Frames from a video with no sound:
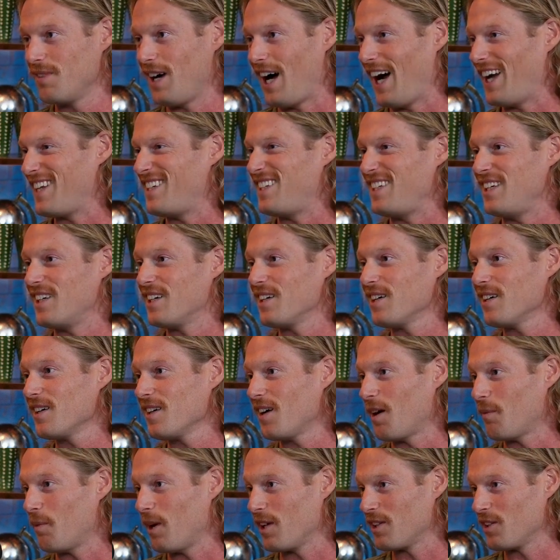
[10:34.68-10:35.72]
idea
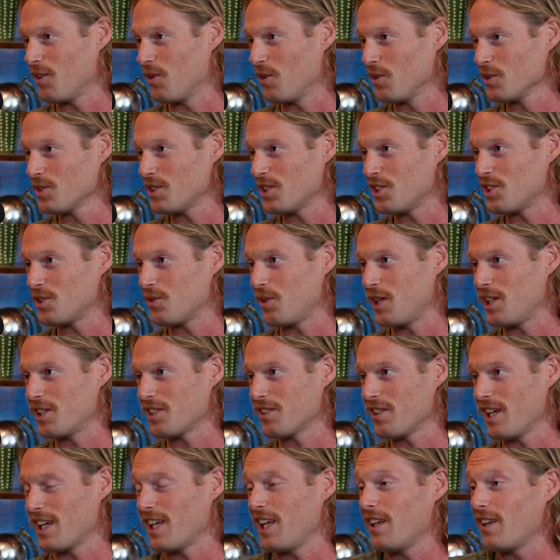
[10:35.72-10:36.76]
about the whole
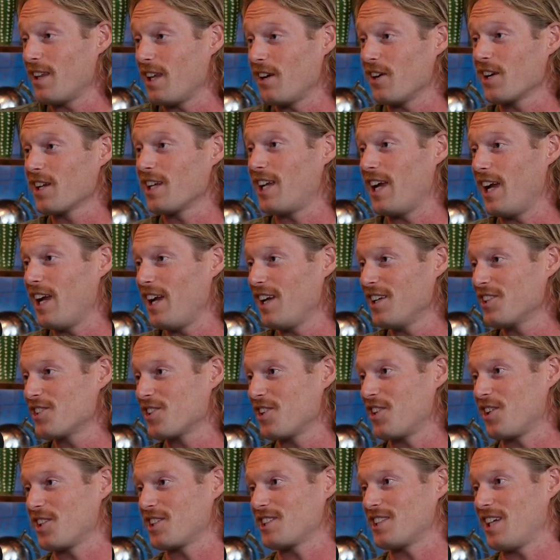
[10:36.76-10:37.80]
situation. Like they're engaged,
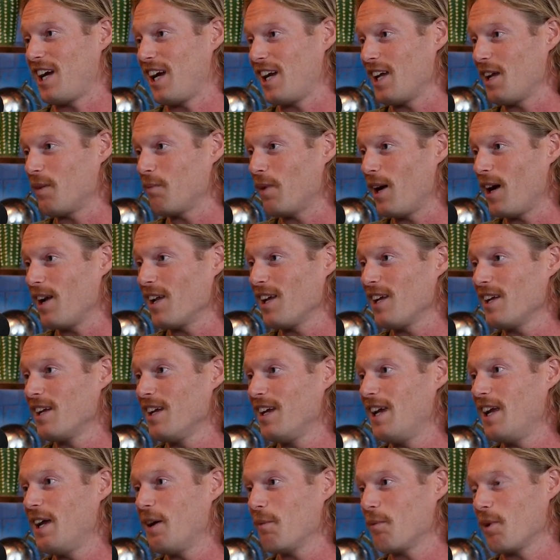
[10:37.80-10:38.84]
they're excited about it,
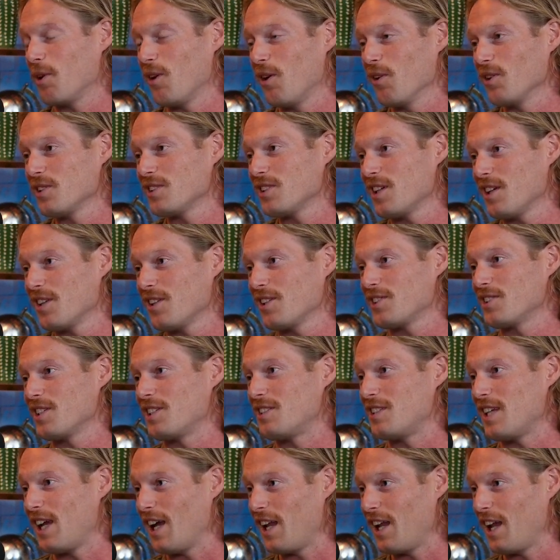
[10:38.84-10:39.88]
but all of a sudden there's a
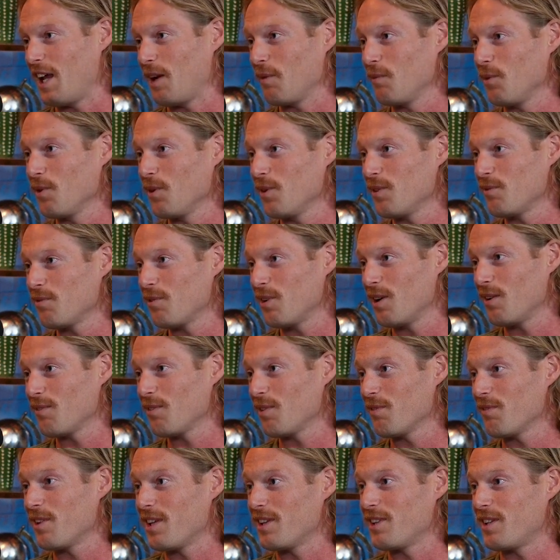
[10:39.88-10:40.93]
dead animal in front of
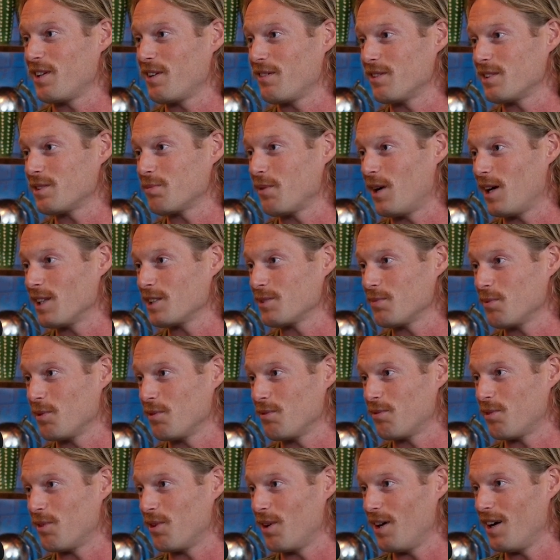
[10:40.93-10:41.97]
them that they're responsible
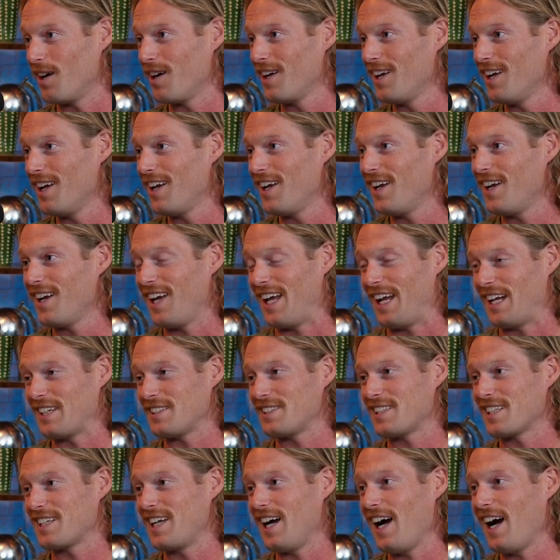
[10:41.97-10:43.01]
for. And as
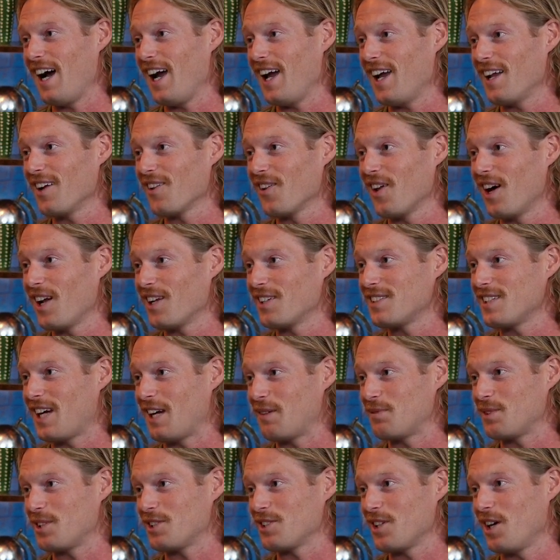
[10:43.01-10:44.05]
the guide, a lot of
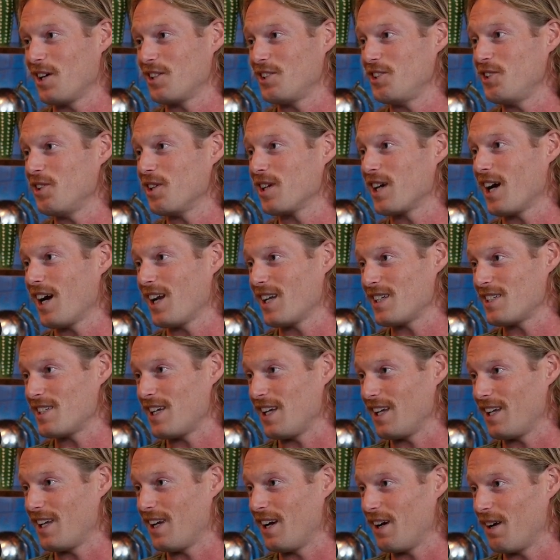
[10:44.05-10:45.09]
times it's on you to kind of
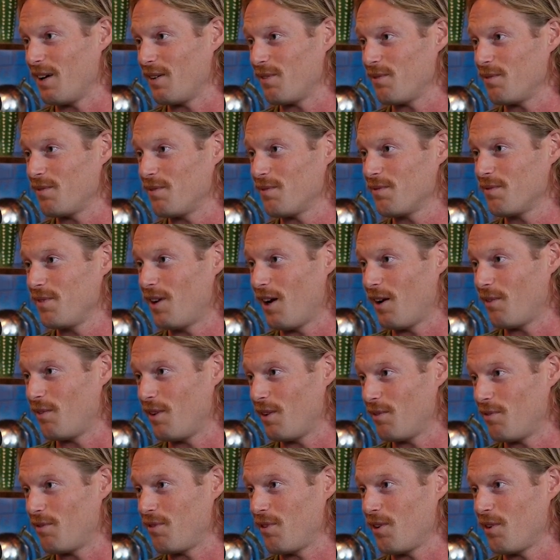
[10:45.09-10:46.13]
take care of
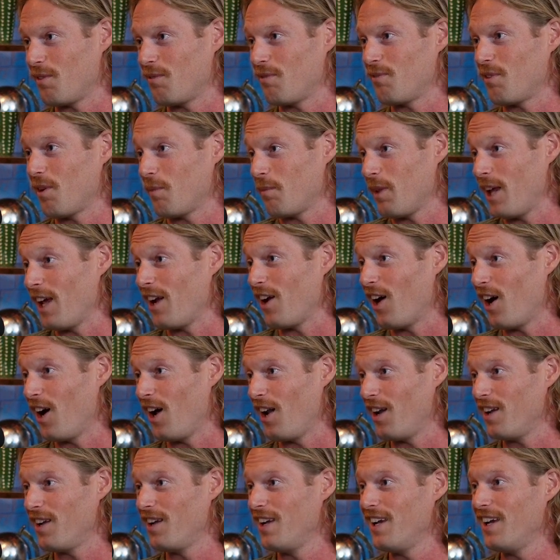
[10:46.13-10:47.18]
it from then
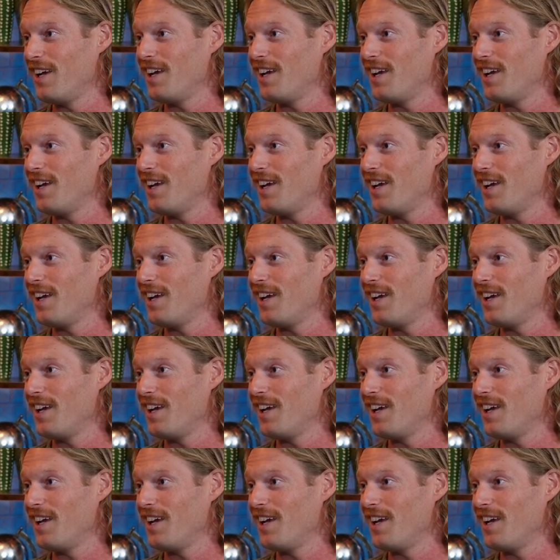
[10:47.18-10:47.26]
on.